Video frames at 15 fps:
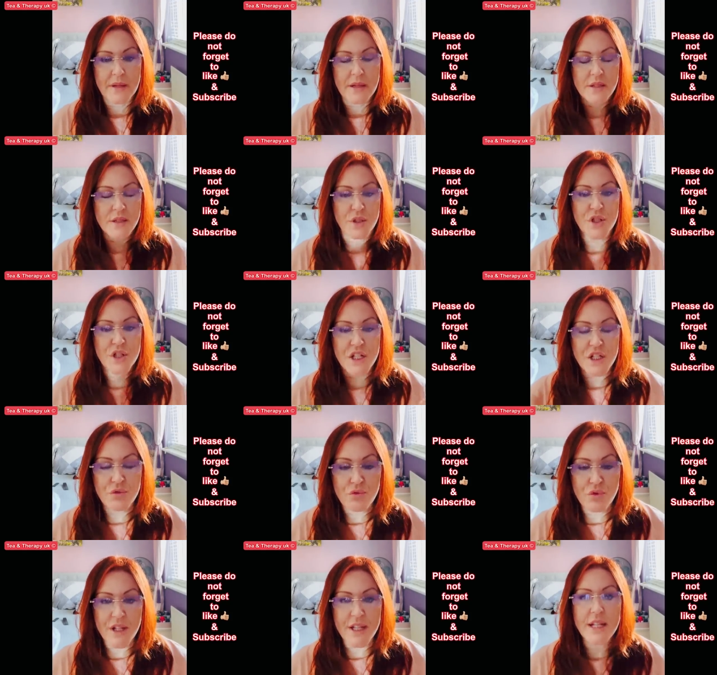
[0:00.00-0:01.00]
So she
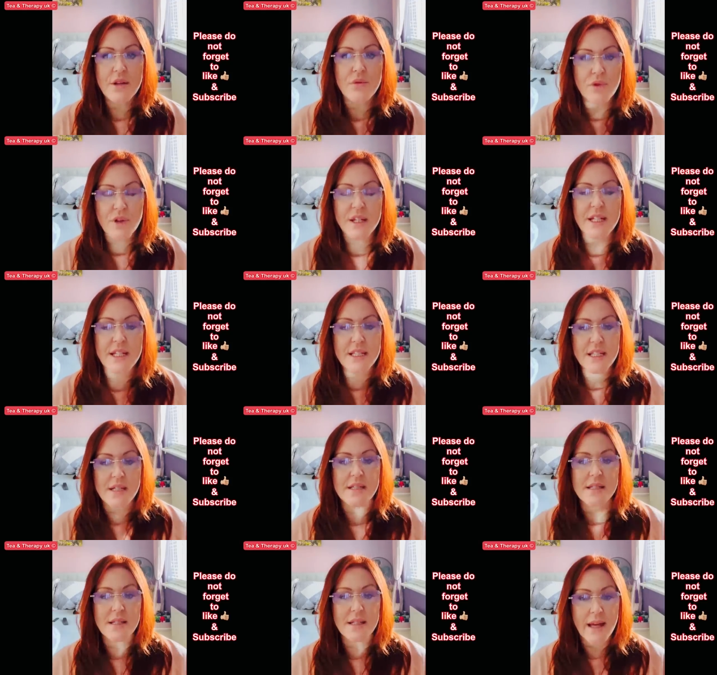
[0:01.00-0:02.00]
really, really
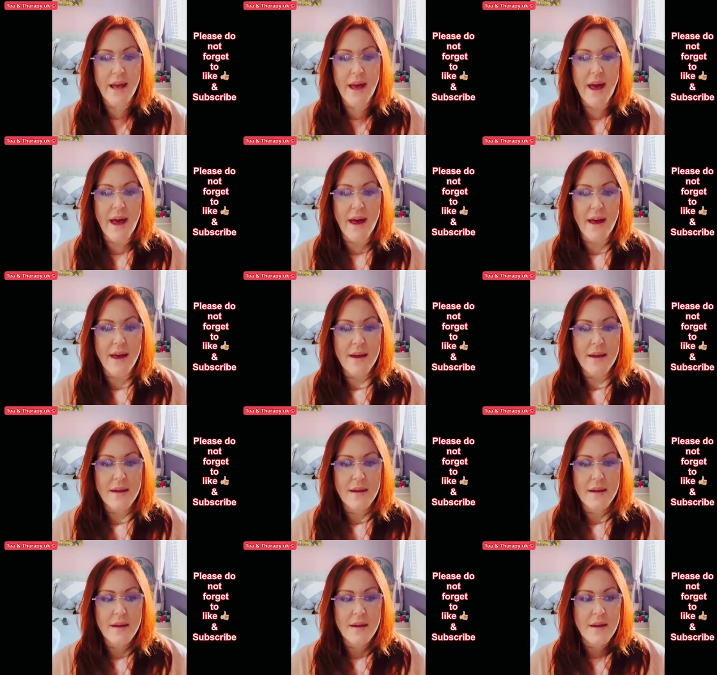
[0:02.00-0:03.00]
doesn't care
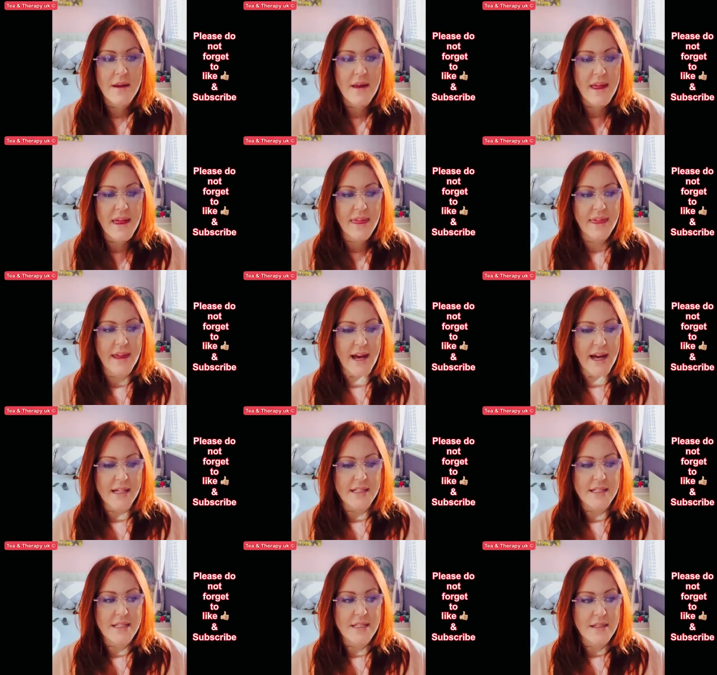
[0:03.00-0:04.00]

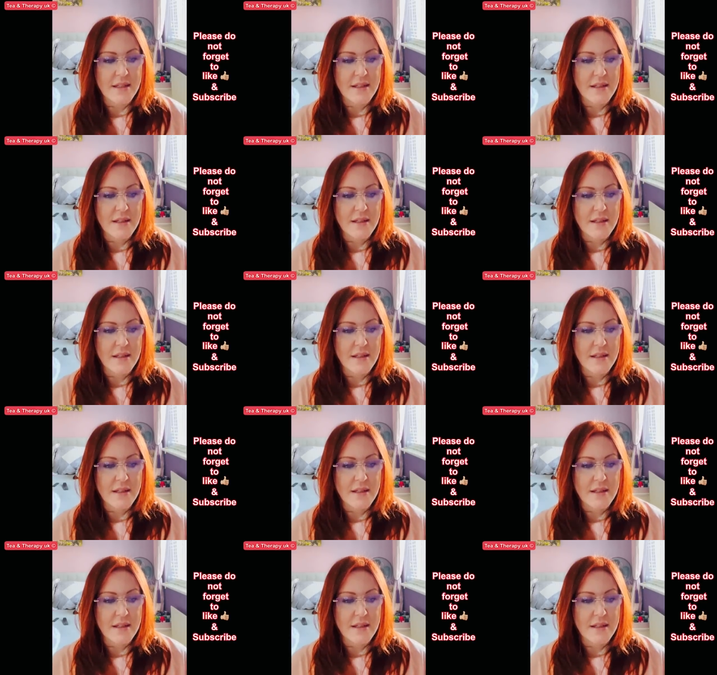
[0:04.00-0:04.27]
that